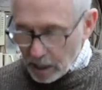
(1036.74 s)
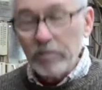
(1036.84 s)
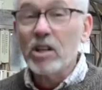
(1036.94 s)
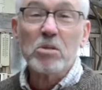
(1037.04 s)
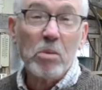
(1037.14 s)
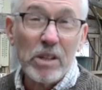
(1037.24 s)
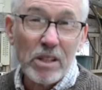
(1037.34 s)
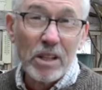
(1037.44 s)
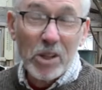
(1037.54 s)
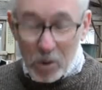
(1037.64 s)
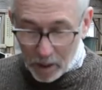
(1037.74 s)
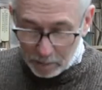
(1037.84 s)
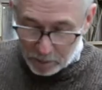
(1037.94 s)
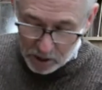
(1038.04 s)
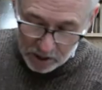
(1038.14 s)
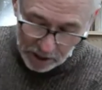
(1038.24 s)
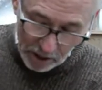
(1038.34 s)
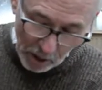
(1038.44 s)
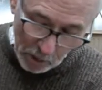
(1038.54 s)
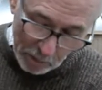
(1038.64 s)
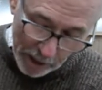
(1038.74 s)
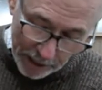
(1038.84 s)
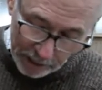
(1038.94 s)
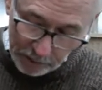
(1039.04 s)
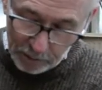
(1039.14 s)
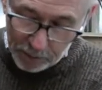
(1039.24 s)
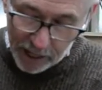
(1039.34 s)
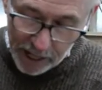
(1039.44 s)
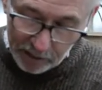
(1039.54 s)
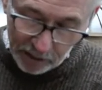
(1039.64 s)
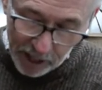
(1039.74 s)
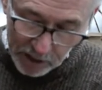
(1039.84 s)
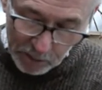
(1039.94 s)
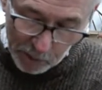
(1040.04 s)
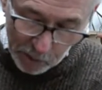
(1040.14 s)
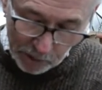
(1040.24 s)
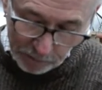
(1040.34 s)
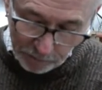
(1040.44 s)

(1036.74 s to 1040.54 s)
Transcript: Just wasted a cucumber seed. Oh my, but I have lots more.